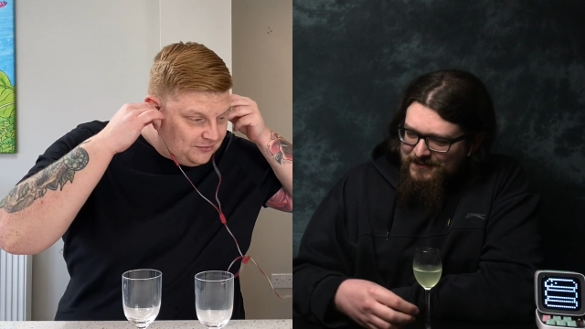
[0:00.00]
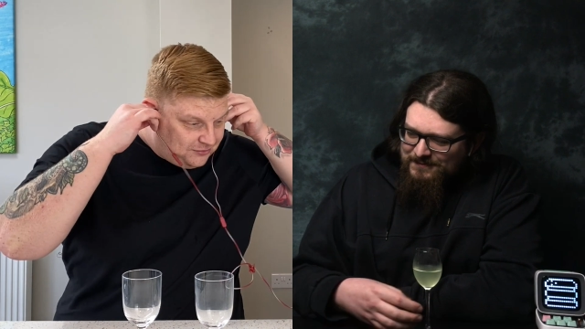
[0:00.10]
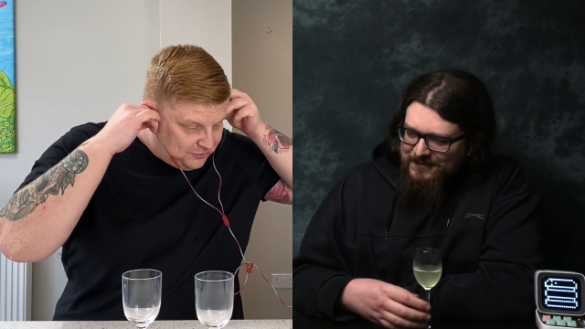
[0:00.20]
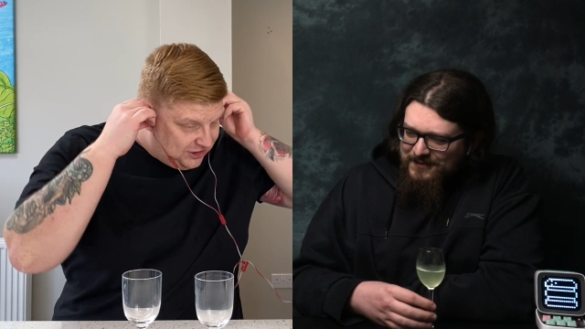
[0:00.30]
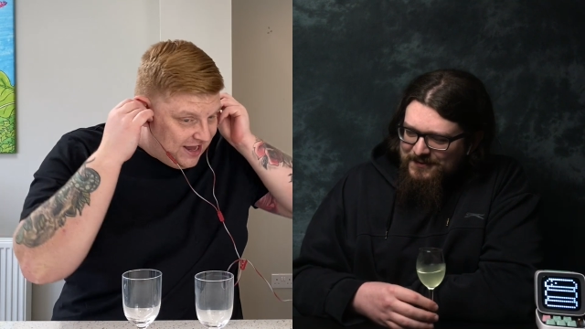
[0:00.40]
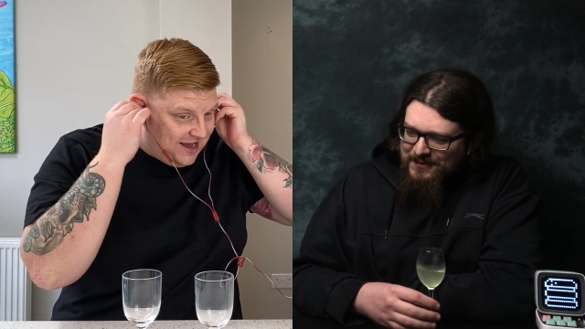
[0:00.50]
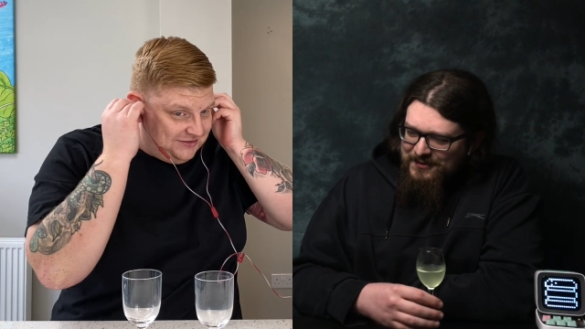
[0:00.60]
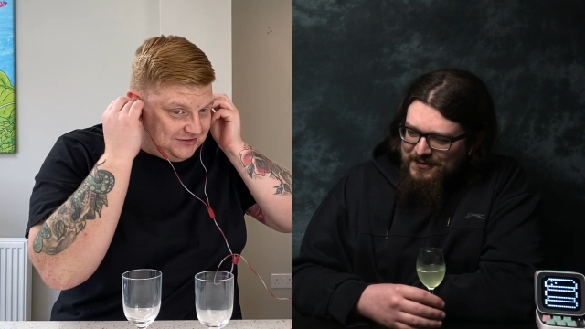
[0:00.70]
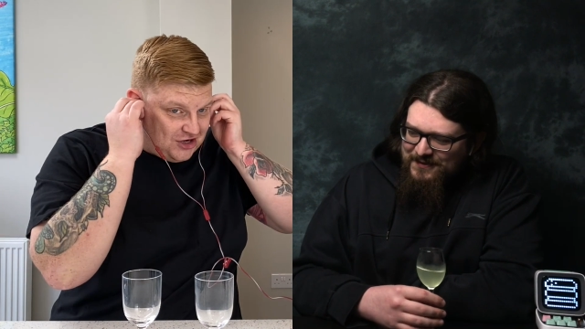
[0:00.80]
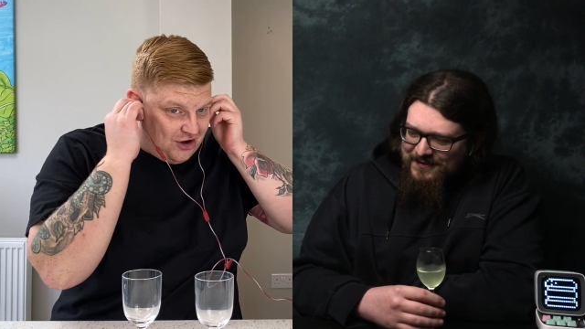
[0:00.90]
Speaker 1: But
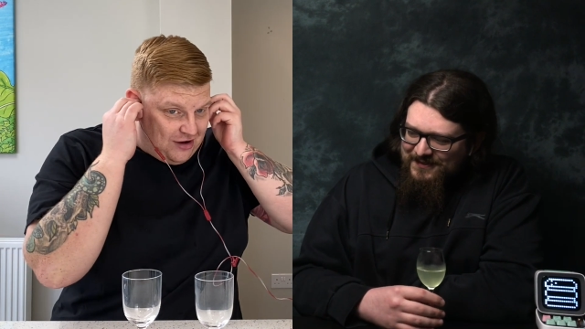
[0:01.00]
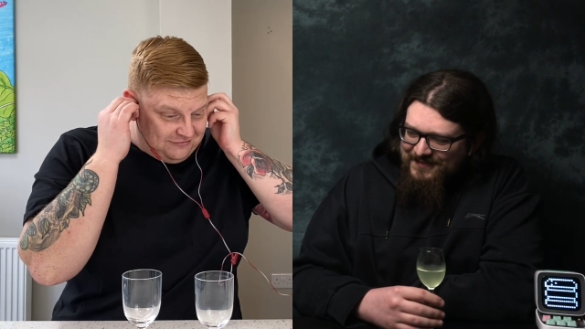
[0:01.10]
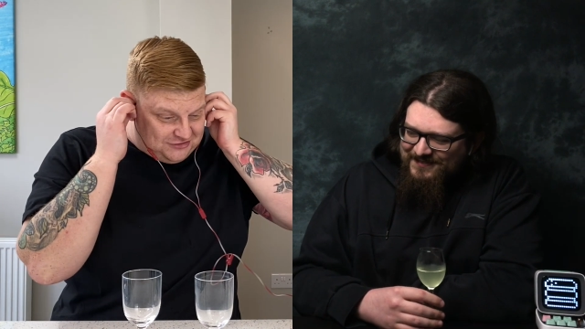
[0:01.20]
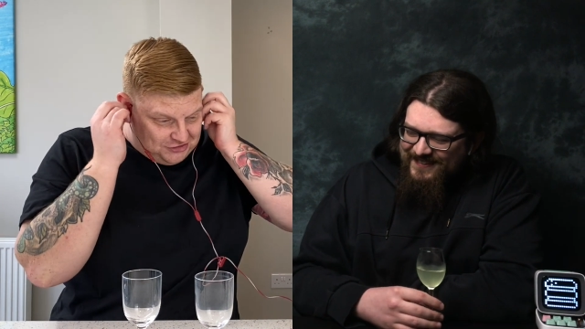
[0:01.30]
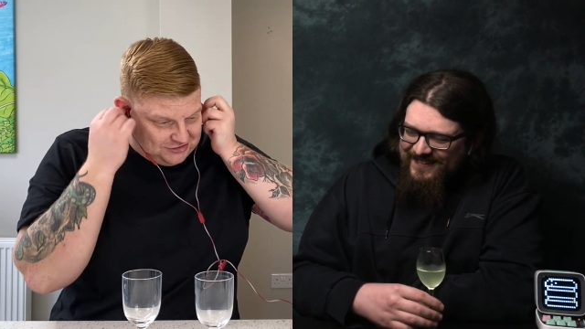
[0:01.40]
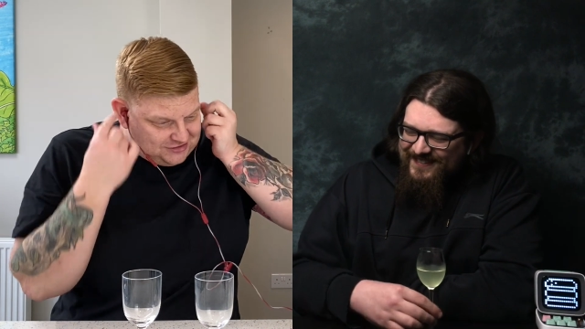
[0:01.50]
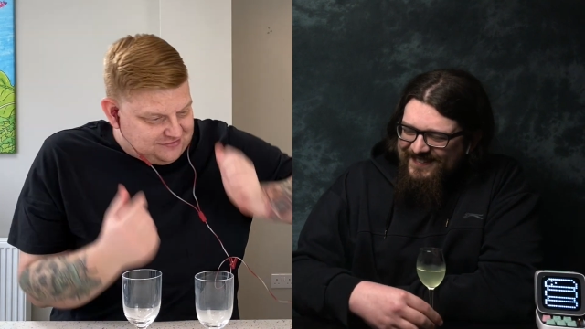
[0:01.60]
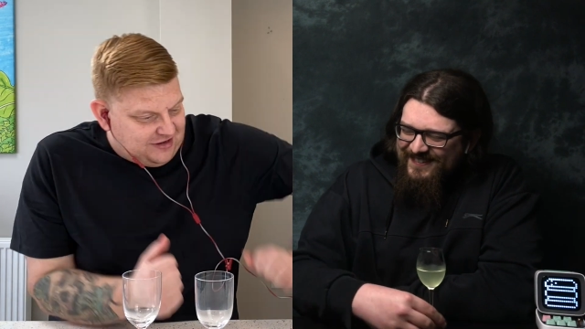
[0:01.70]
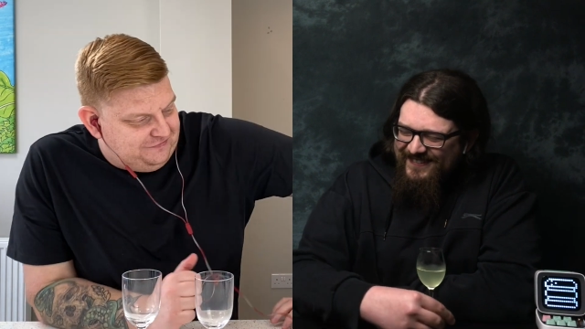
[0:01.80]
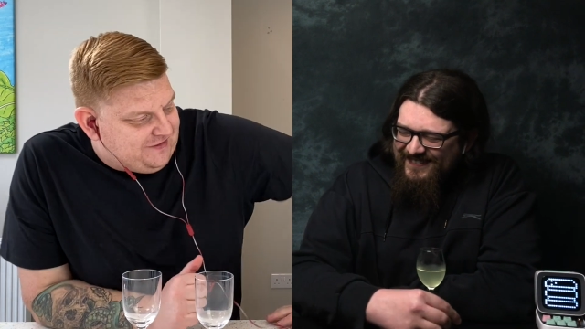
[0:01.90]
yeah, so I've
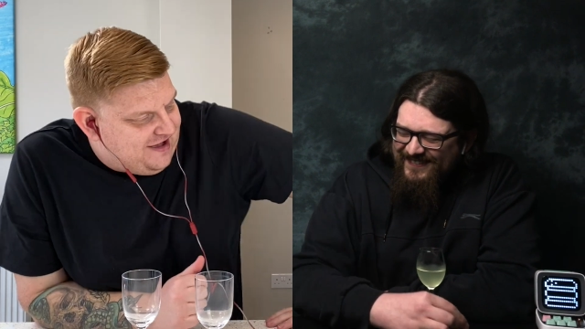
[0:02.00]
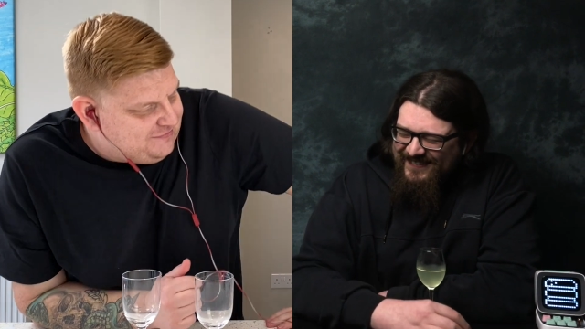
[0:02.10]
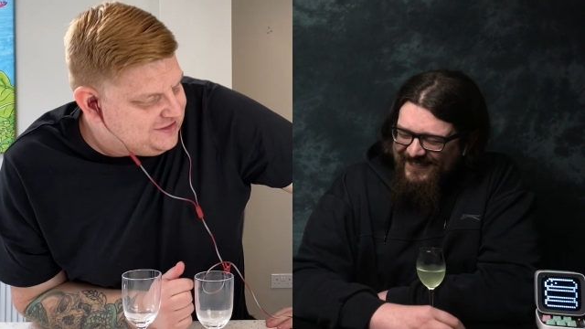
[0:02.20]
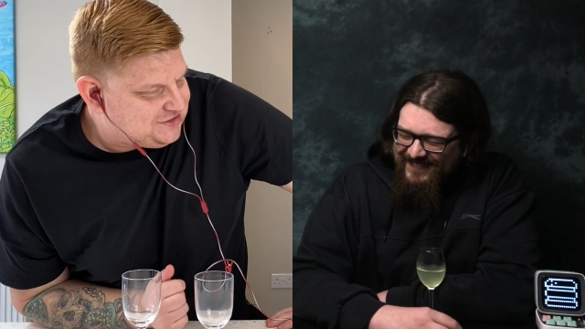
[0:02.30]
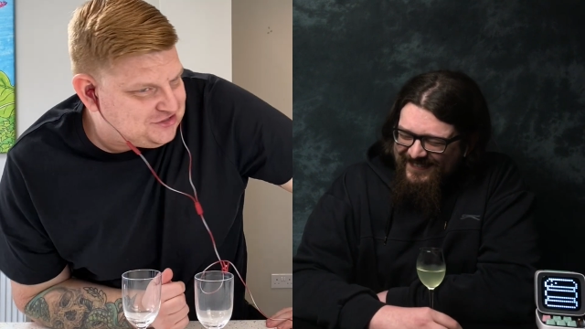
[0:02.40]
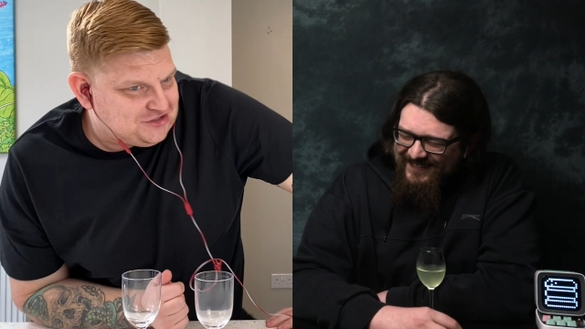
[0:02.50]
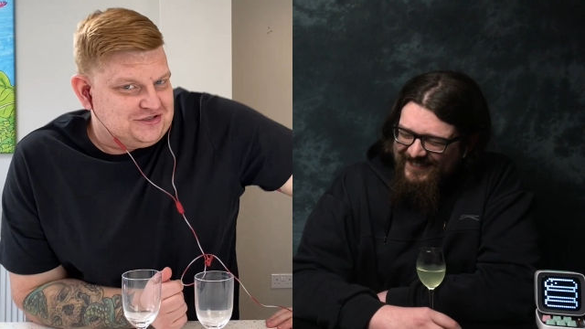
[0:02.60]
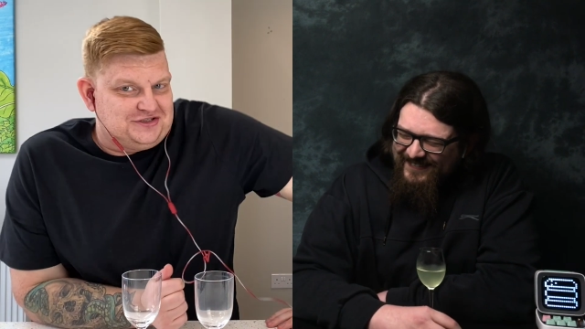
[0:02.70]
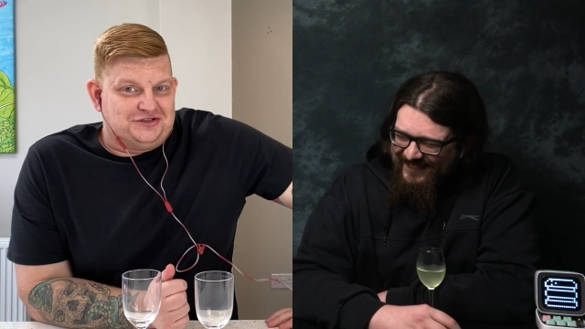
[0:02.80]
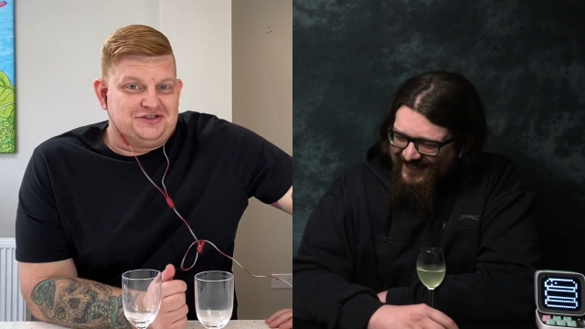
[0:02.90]
took like 5 minutes of
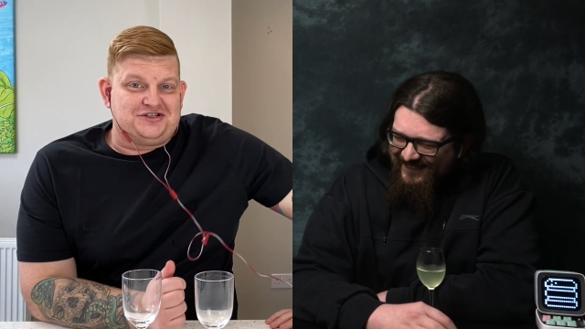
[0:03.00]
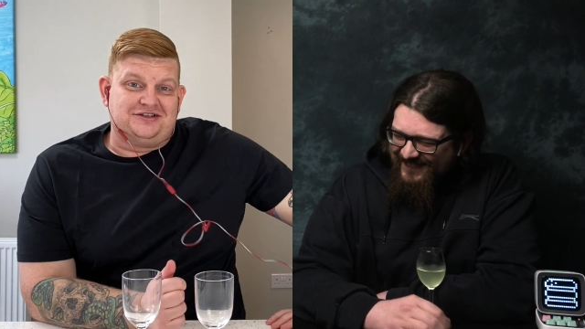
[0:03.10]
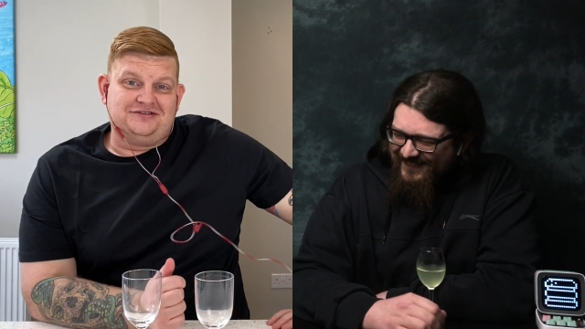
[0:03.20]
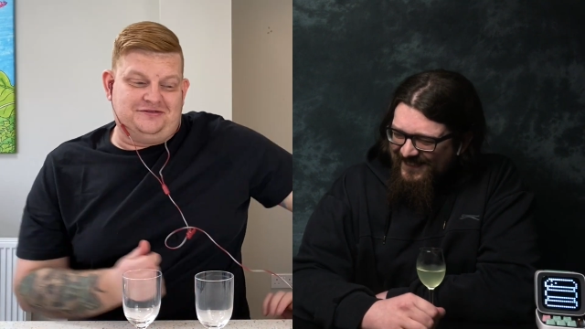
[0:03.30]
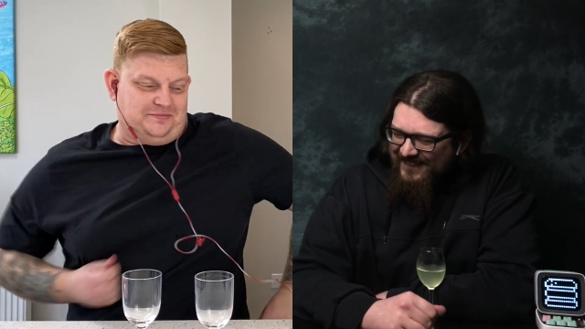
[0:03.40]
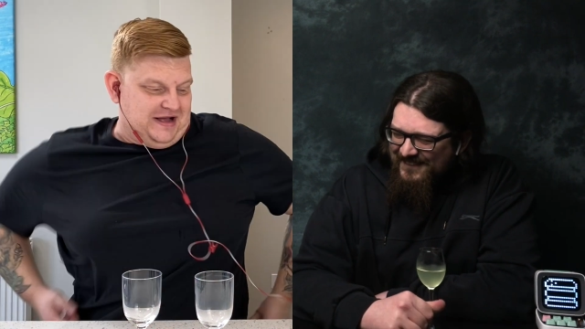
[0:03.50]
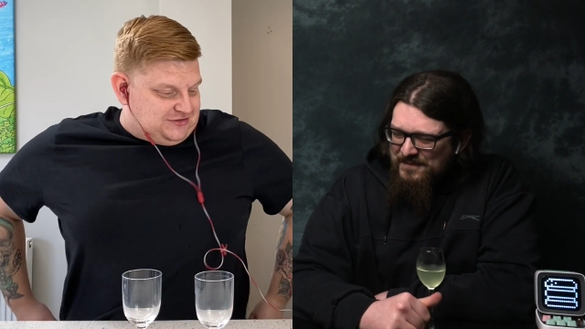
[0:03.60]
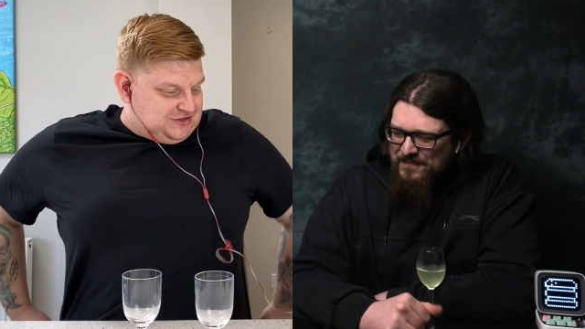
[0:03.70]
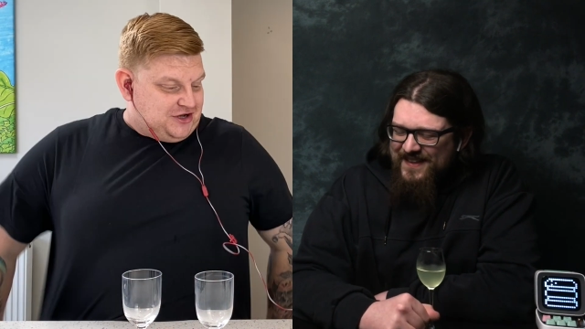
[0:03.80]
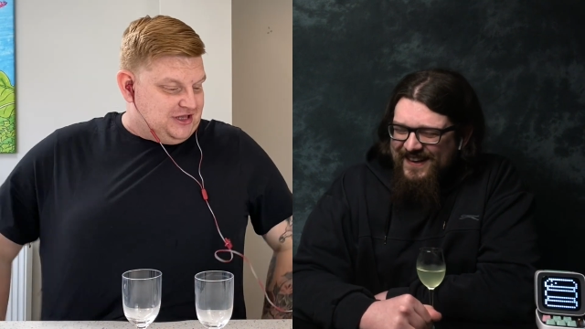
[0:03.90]
Sean's lunch on
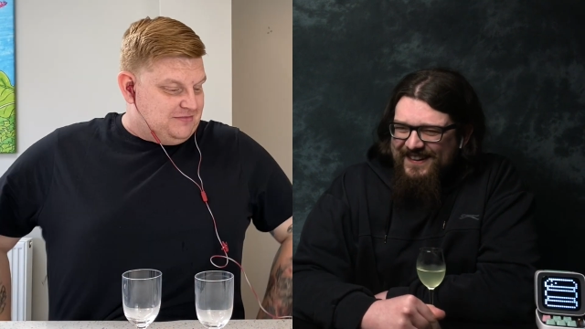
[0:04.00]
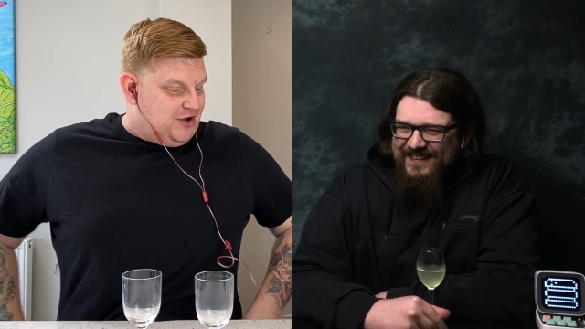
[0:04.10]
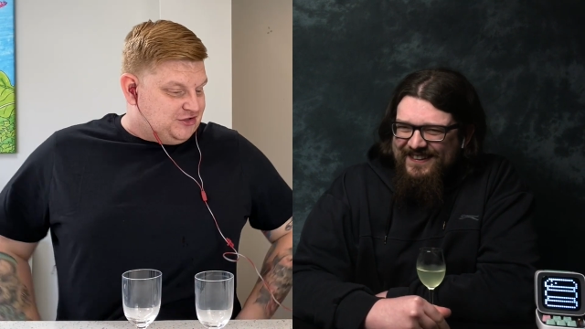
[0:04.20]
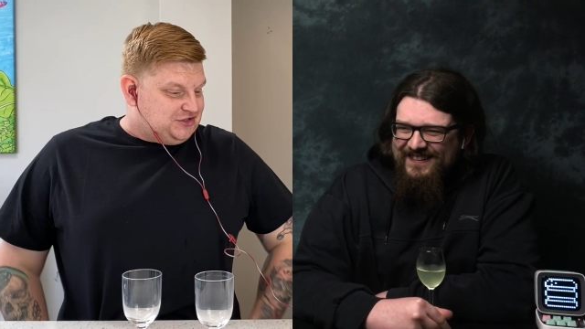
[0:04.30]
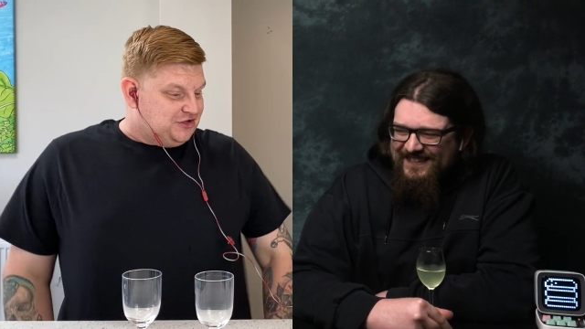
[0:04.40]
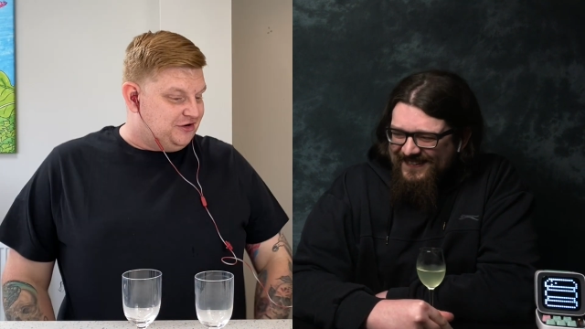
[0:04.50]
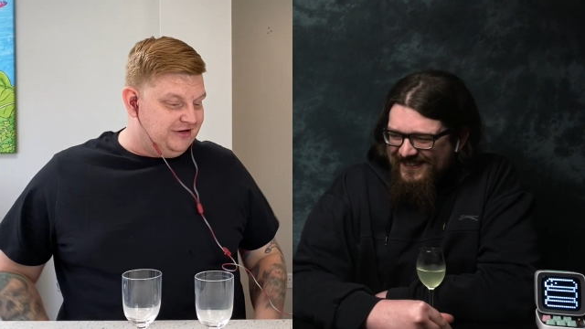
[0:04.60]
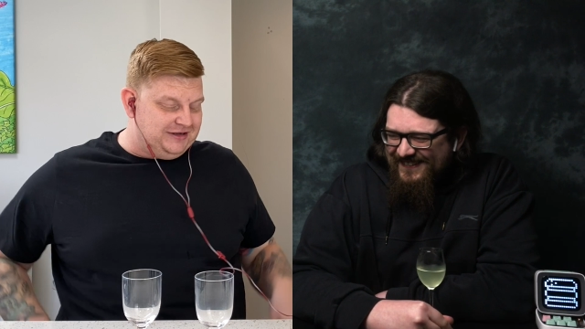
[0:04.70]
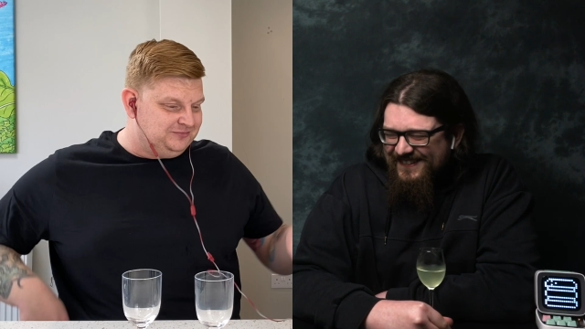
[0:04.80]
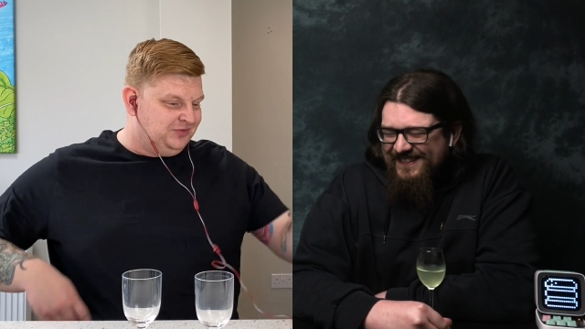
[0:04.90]
about Sterling Moss
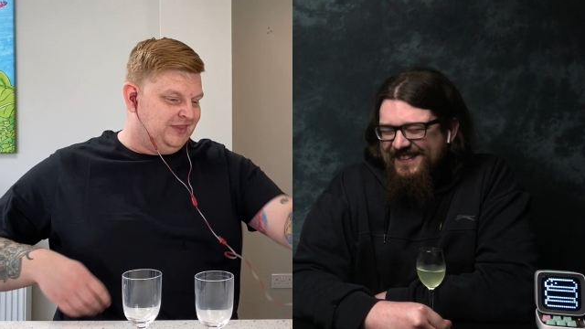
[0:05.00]
story.